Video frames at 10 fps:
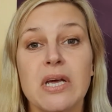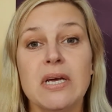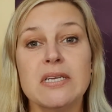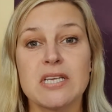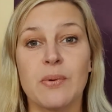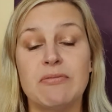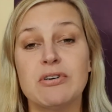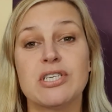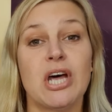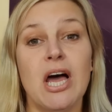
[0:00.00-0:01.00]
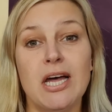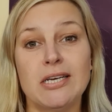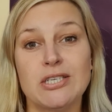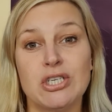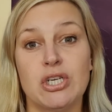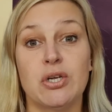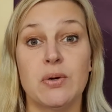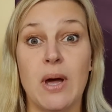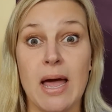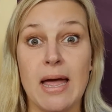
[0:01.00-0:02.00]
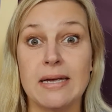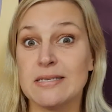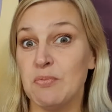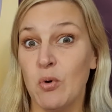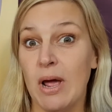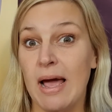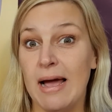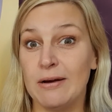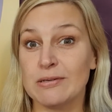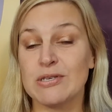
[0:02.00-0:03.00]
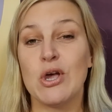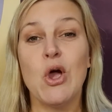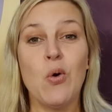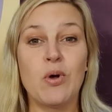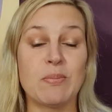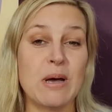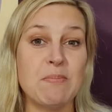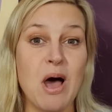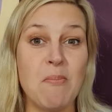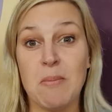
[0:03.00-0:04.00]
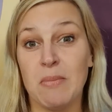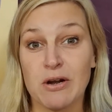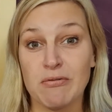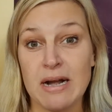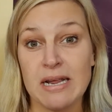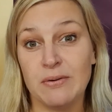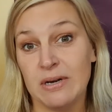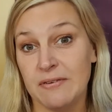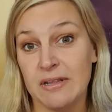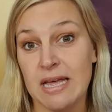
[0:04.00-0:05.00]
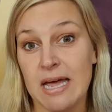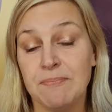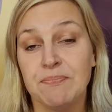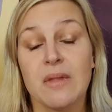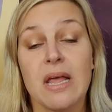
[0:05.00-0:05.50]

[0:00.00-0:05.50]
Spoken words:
So I returned to a smaller house with my mum and my granny living there.